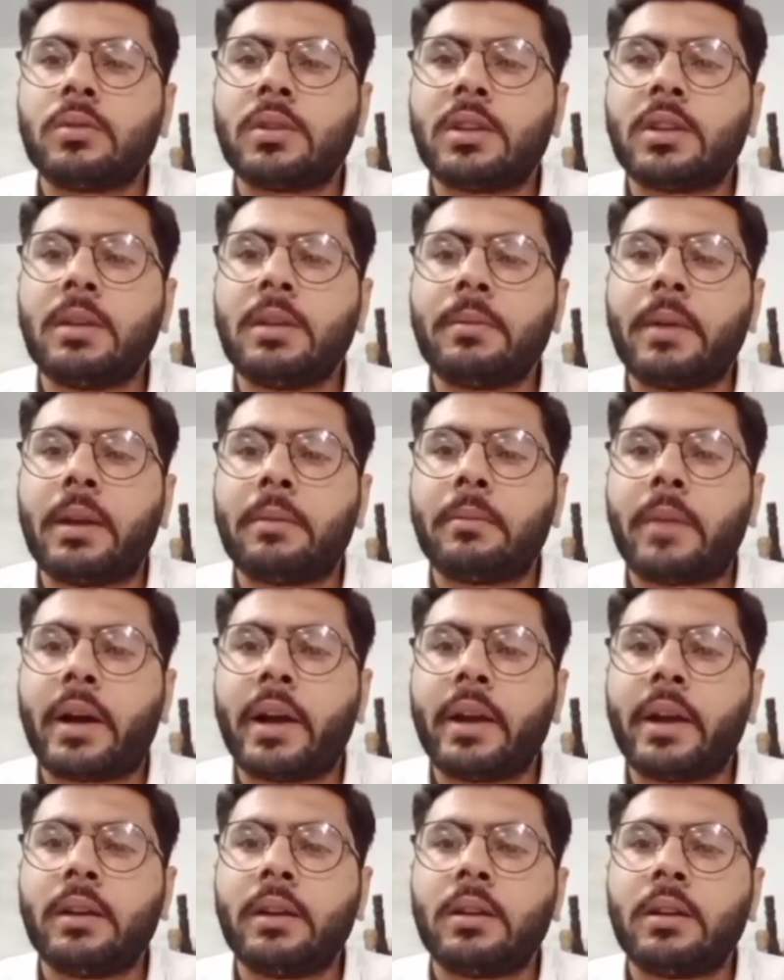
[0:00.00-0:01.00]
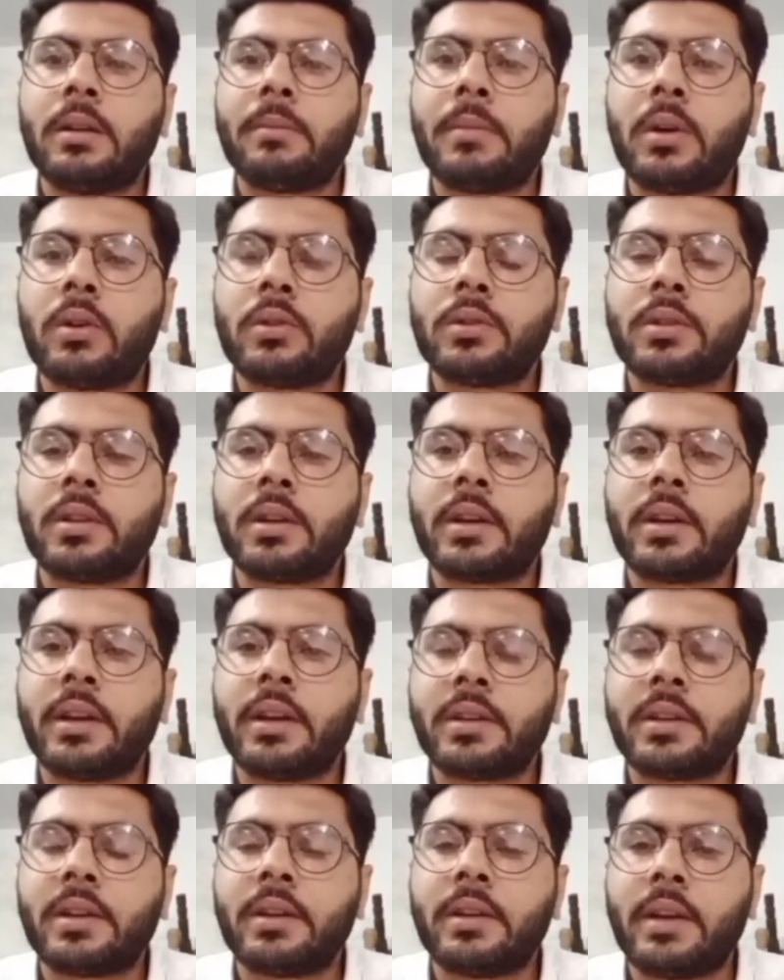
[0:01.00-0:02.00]
keep in mind about the
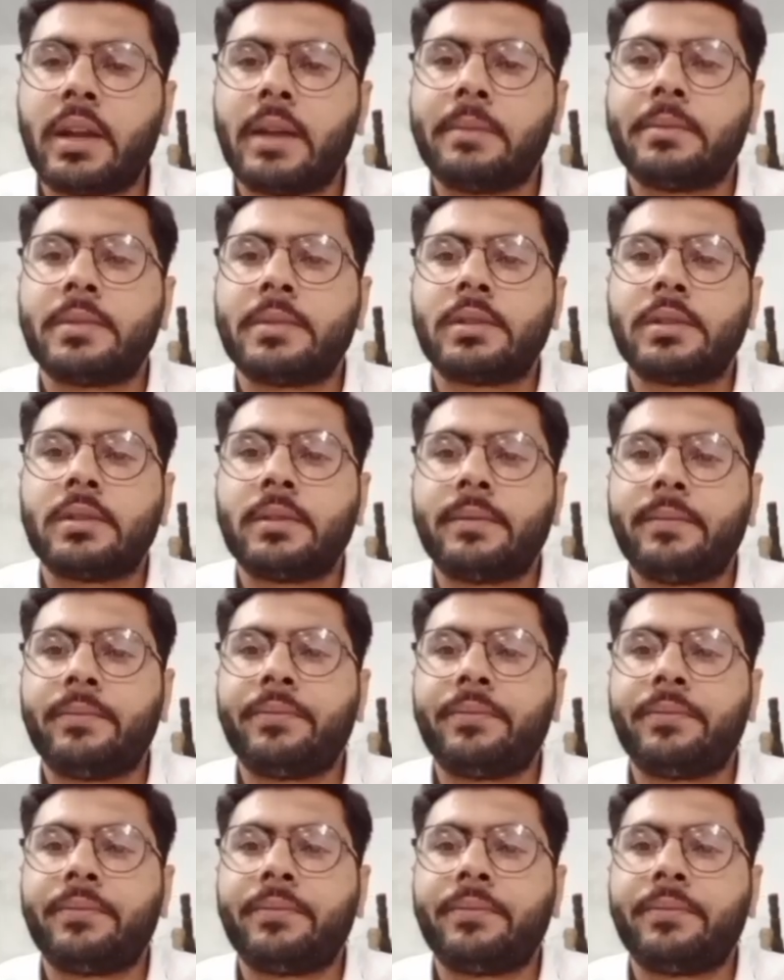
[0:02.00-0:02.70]
character names.